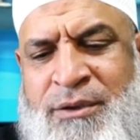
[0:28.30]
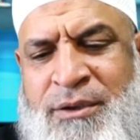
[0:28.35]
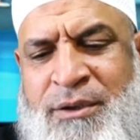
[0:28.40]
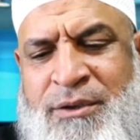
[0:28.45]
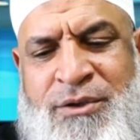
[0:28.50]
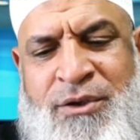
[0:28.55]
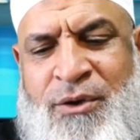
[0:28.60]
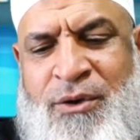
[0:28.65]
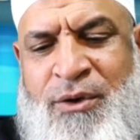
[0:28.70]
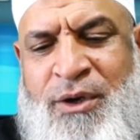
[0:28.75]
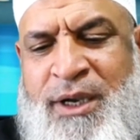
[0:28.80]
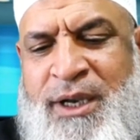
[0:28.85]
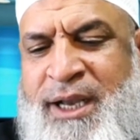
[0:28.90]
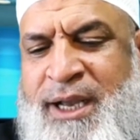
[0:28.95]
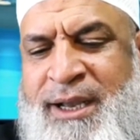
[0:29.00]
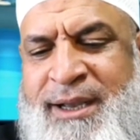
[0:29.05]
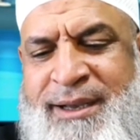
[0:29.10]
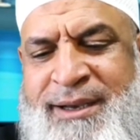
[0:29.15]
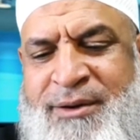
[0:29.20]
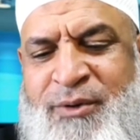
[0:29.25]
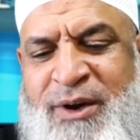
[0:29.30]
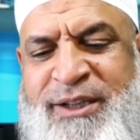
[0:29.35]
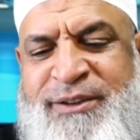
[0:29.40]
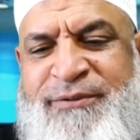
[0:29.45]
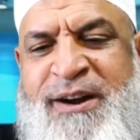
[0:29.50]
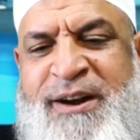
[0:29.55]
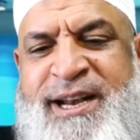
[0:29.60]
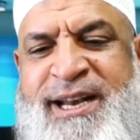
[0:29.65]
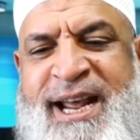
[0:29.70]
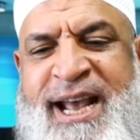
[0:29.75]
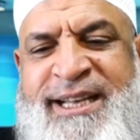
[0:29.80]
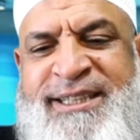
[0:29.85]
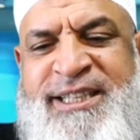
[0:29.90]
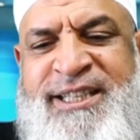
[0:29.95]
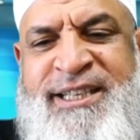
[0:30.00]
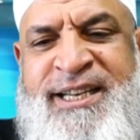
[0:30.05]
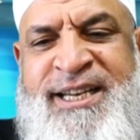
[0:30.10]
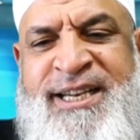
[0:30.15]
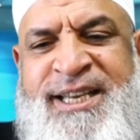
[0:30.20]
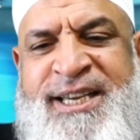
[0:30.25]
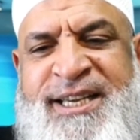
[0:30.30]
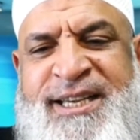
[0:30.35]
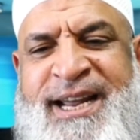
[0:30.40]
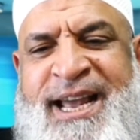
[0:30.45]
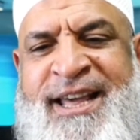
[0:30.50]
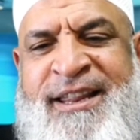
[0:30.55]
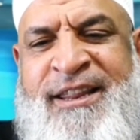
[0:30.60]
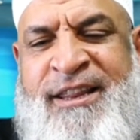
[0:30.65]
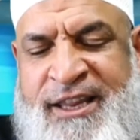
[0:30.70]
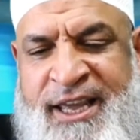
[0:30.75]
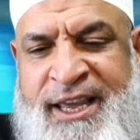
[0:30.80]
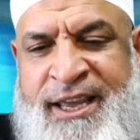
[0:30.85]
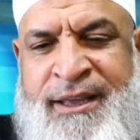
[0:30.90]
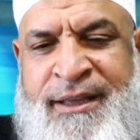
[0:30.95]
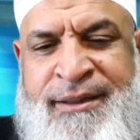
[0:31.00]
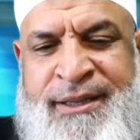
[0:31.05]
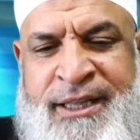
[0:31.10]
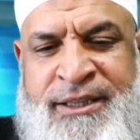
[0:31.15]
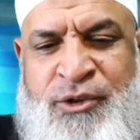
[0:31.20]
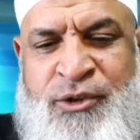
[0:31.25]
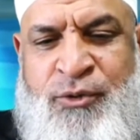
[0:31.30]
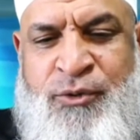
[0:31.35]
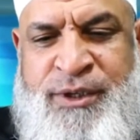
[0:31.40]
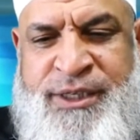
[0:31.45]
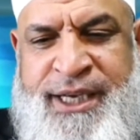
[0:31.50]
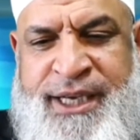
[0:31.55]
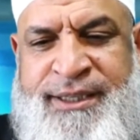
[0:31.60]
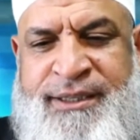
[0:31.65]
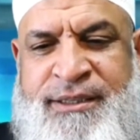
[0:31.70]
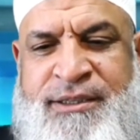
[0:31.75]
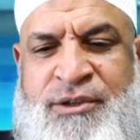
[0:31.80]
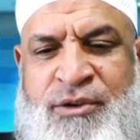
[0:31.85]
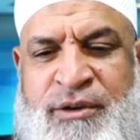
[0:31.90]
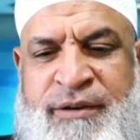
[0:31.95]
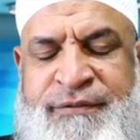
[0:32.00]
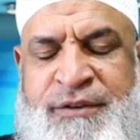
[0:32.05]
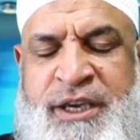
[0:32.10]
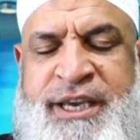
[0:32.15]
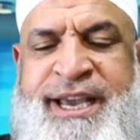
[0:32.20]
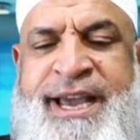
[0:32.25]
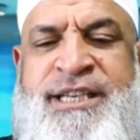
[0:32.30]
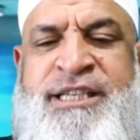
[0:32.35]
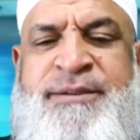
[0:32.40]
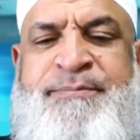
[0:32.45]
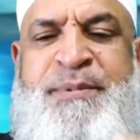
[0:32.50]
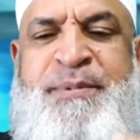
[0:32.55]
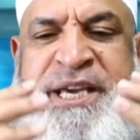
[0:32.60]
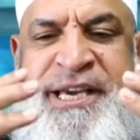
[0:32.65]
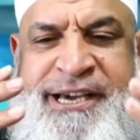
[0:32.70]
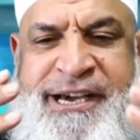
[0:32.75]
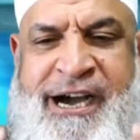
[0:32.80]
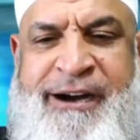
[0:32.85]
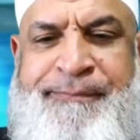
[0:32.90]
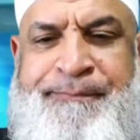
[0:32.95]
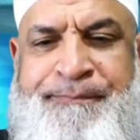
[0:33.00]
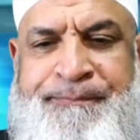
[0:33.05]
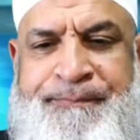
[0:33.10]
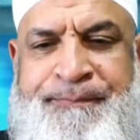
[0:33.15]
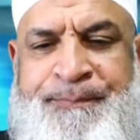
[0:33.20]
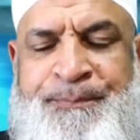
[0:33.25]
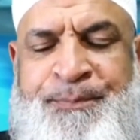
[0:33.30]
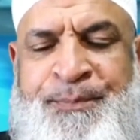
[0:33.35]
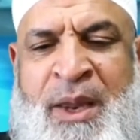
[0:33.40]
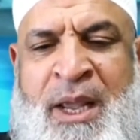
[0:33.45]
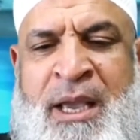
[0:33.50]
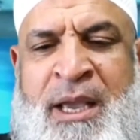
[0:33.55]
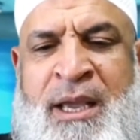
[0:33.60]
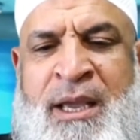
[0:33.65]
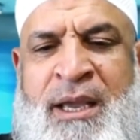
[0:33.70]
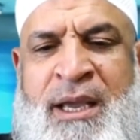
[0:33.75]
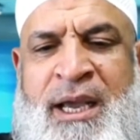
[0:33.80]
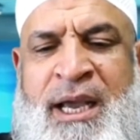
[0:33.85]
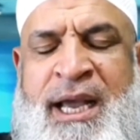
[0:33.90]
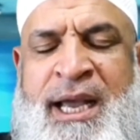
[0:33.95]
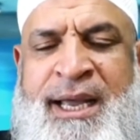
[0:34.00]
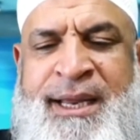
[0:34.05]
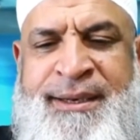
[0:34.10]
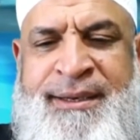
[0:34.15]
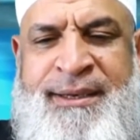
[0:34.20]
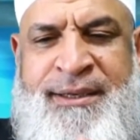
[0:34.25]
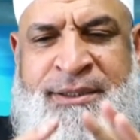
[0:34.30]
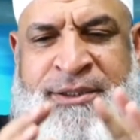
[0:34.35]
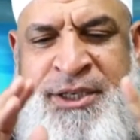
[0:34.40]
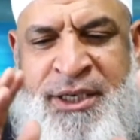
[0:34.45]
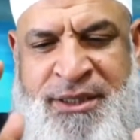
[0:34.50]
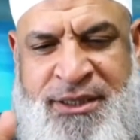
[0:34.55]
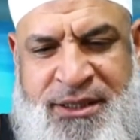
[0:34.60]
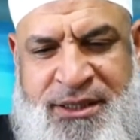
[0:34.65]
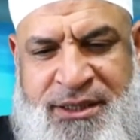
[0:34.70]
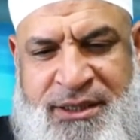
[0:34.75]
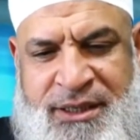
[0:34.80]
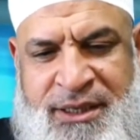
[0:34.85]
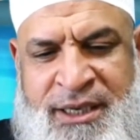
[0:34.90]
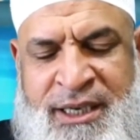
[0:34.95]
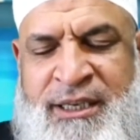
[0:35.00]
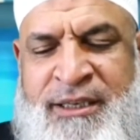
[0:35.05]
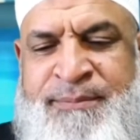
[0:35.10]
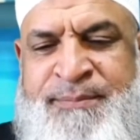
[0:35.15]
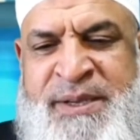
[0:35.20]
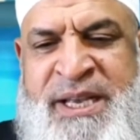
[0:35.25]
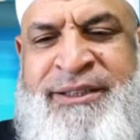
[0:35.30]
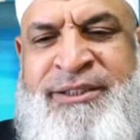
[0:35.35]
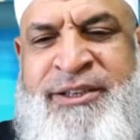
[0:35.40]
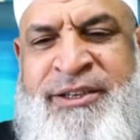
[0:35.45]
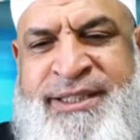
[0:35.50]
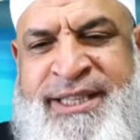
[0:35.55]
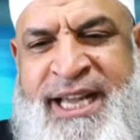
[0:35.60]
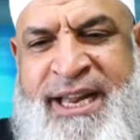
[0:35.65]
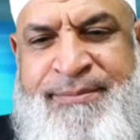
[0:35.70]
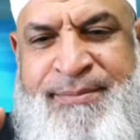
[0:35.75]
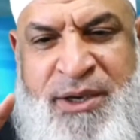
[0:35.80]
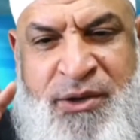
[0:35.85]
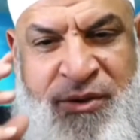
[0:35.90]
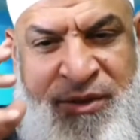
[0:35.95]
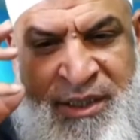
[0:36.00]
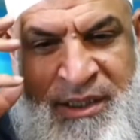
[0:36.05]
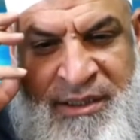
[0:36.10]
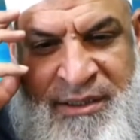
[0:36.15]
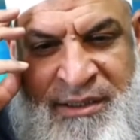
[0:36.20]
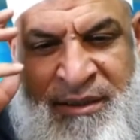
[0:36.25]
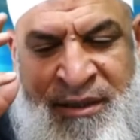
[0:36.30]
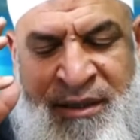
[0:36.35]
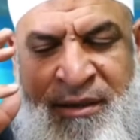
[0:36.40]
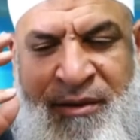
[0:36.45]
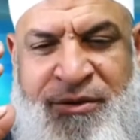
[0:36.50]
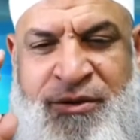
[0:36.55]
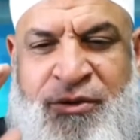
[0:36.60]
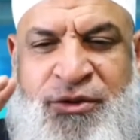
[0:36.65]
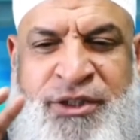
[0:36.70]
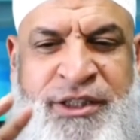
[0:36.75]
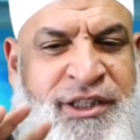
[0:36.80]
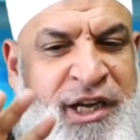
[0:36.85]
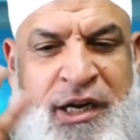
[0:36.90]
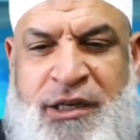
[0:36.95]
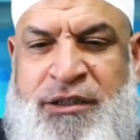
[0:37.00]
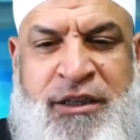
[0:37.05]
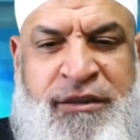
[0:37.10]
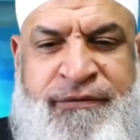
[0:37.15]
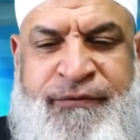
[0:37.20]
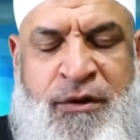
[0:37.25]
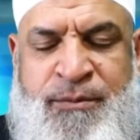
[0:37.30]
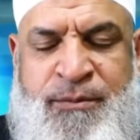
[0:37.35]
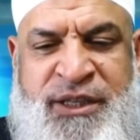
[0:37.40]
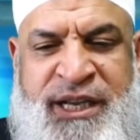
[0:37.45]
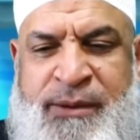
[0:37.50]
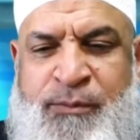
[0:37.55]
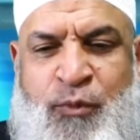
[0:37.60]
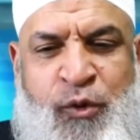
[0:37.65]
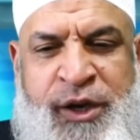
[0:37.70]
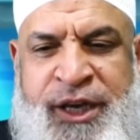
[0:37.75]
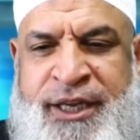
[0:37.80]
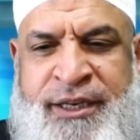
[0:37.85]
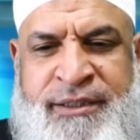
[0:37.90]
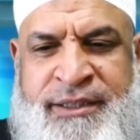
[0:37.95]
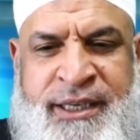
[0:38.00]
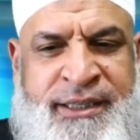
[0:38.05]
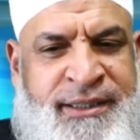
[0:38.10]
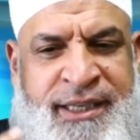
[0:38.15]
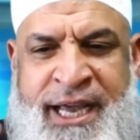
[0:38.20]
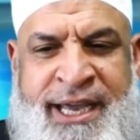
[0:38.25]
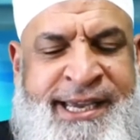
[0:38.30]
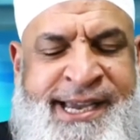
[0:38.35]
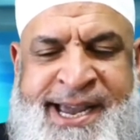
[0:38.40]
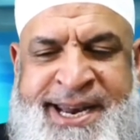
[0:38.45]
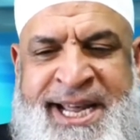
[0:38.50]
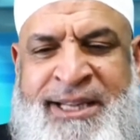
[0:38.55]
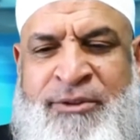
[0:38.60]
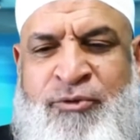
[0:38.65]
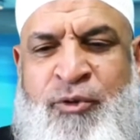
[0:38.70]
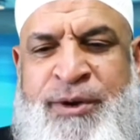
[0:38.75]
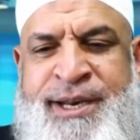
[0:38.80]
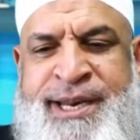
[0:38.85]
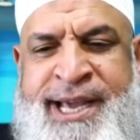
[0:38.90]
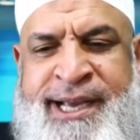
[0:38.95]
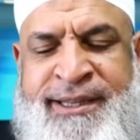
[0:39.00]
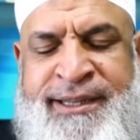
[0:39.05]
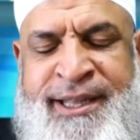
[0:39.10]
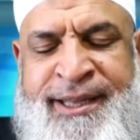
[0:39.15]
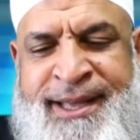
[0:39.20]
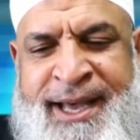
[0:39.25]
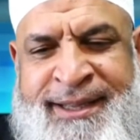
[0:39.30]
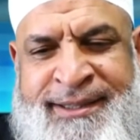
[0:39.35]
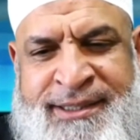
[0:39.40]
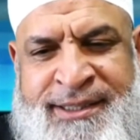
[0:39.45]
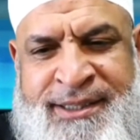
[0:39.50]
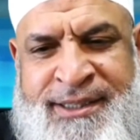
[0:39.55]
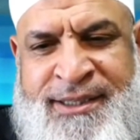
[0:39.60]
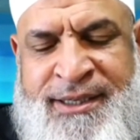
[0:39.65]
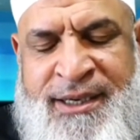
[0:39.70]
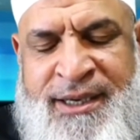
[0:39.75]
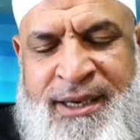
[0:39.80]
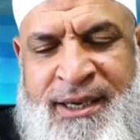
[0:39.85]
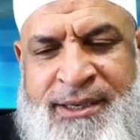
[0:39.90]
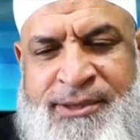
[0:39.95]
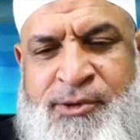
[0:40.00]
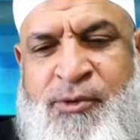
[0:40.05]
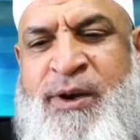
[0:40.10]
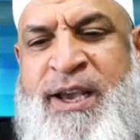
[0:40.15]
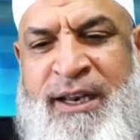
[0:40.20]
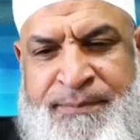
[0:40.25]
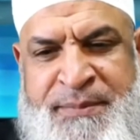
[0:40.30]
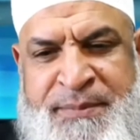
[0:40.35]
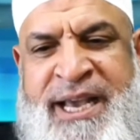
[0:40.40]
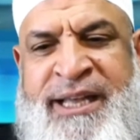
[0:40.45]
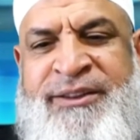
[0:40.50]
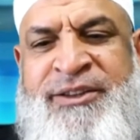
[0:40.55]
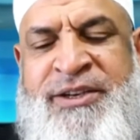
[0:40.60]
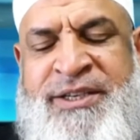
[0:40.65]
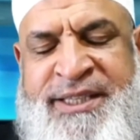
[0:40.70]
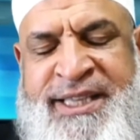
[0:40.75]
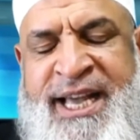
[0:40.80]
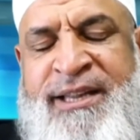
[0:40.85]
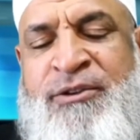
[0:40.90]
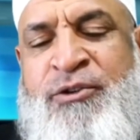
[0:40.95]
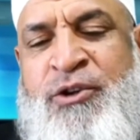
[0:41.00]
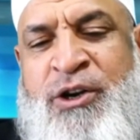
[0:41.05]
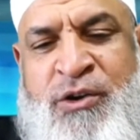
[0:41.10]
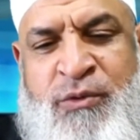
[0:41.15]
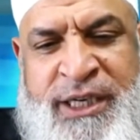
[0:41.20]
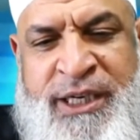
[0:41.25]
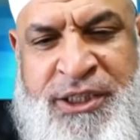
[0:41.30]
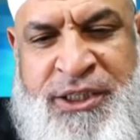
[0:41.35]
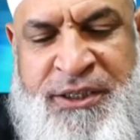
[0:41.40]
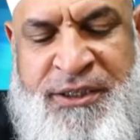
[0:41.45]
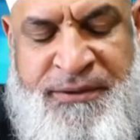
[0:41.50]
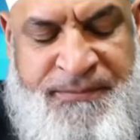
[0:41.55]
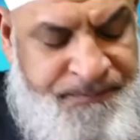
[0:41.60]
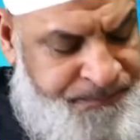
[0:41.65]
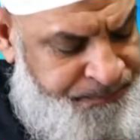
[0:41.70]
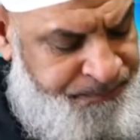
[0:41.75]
So, quite frankly, I didn't hear a thing that you said. So, if you can speak up and just help me understand, because it, you know, you started from somewhere that I cannot connect the dots. So help me understand your question.